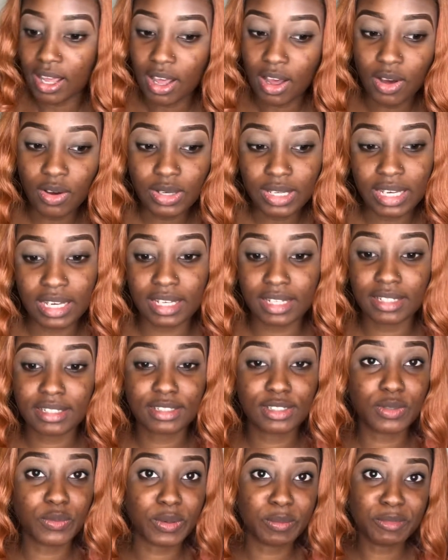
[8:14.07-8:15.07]
Okay,
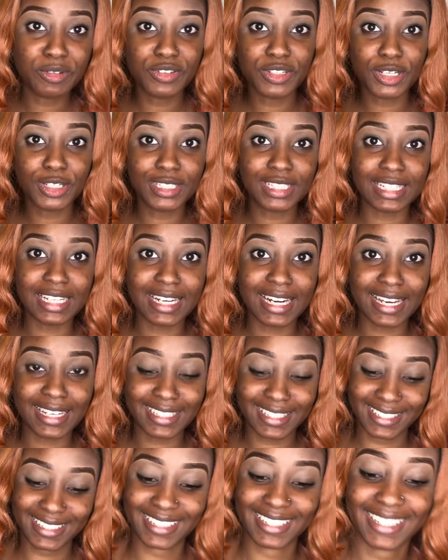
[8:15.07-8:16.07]
so we're moving on to the
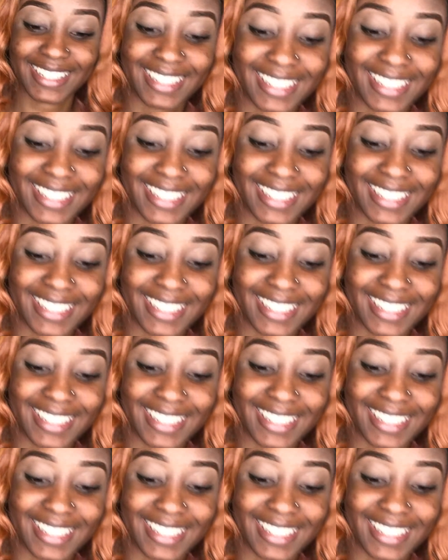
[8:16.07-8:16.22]
next.